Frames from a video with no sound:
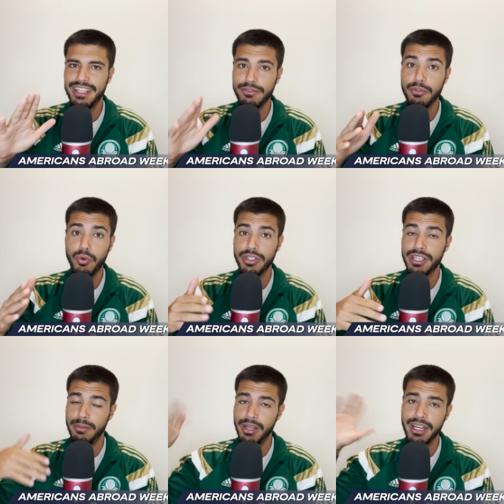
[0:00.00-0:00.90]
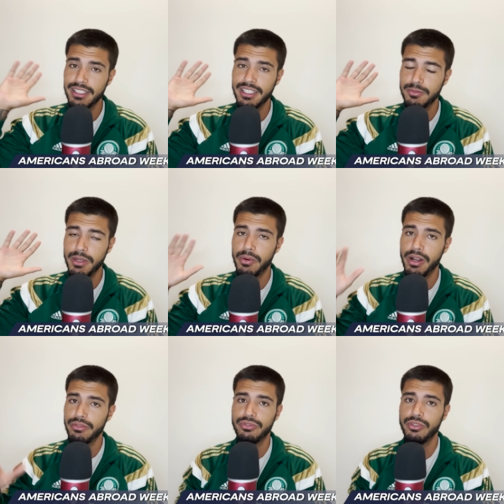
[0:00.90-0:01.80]
give him more time. Linus has been
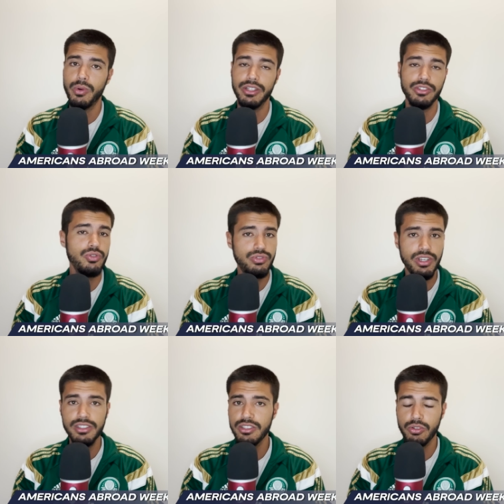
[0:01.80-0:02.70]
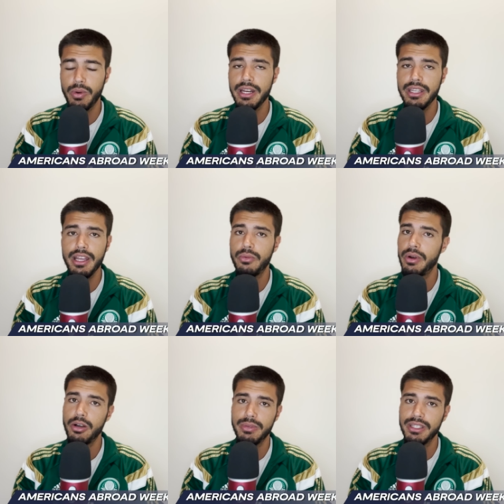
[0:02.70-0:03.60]
around for, what, 2 seasons already at
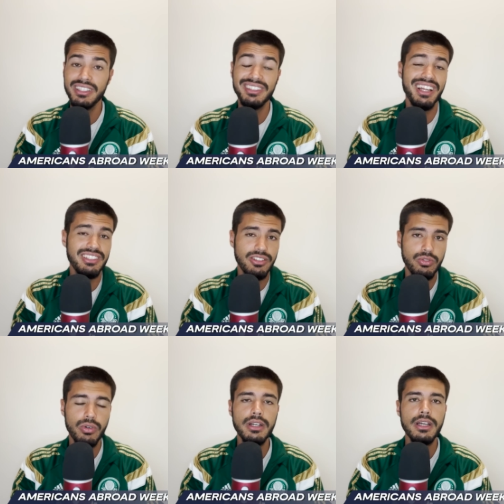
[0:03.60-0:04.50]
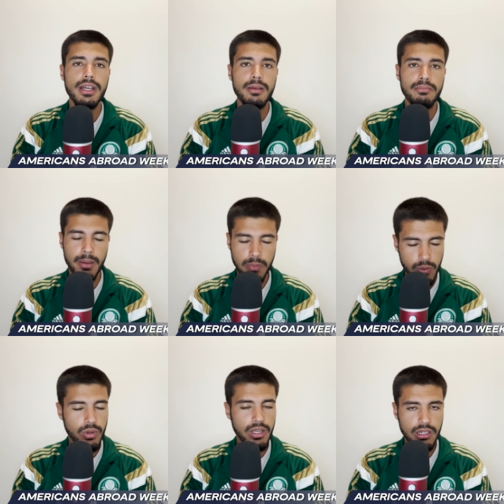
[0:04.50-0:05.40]
Real Betis and hasn't scored? Pepi
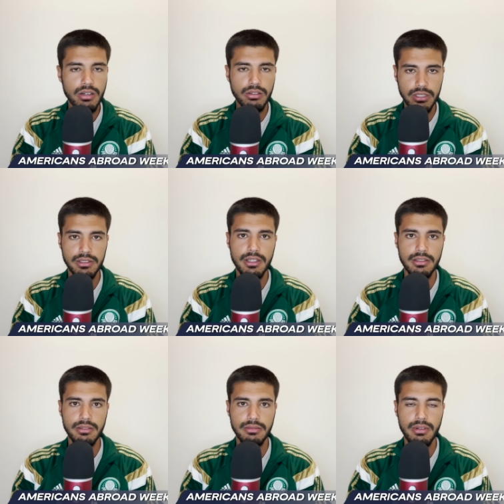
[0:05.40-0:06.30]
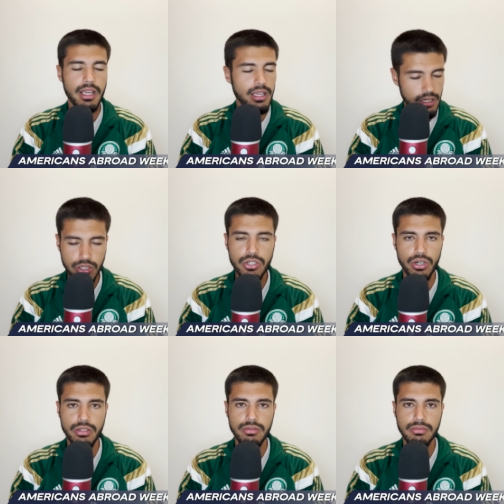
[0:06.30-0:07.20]
will get a goal this season. I can
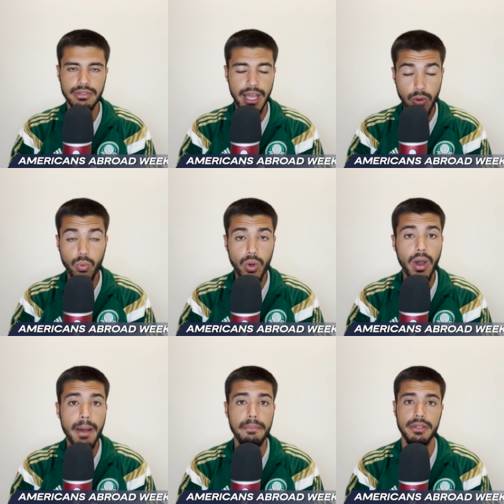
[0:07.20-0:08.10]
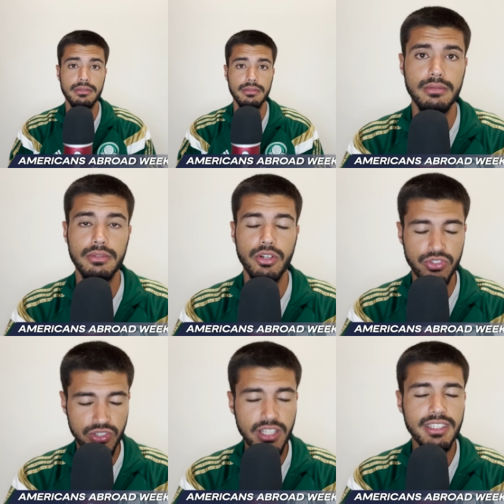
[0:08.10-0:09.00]
assure you, that will happen. There's
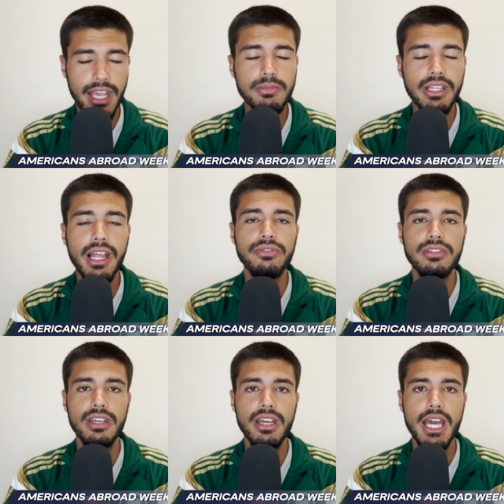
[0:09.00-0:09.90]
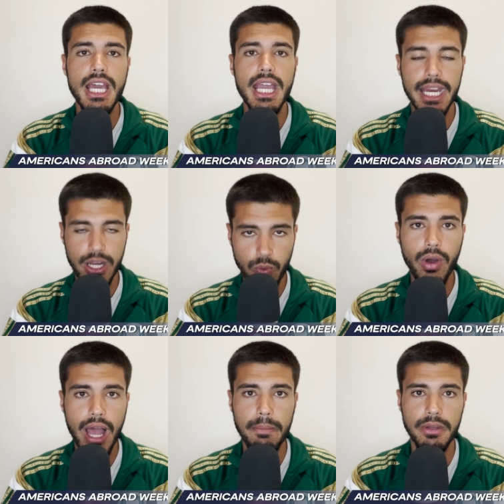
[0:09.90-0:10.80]
6 games left, and it will
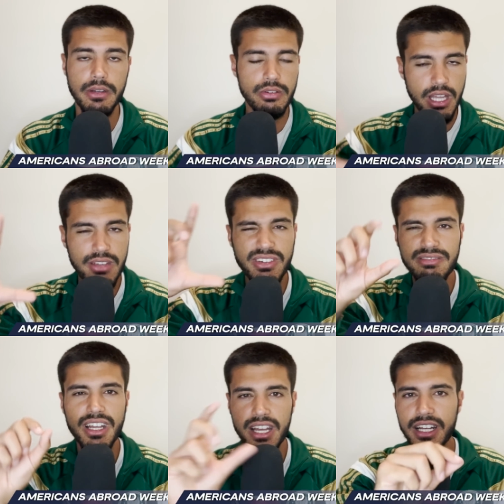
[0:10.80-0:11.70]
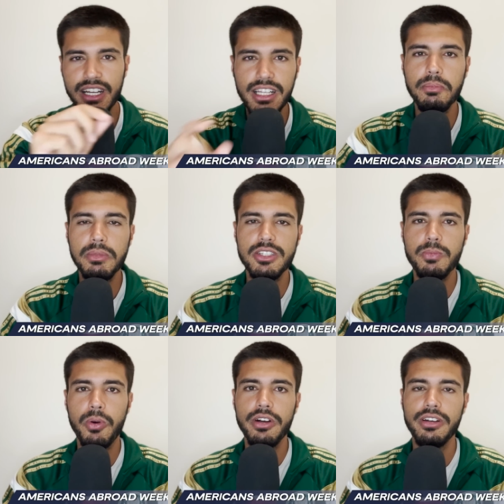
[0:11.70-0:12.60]
happen. You can even clip this
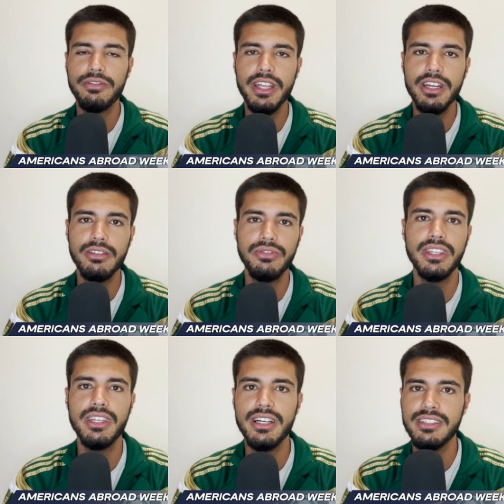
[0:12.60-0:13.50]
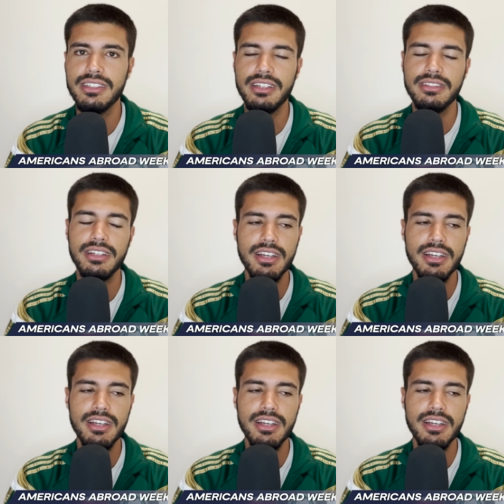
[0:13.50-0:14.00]
part in the video if he doesn't and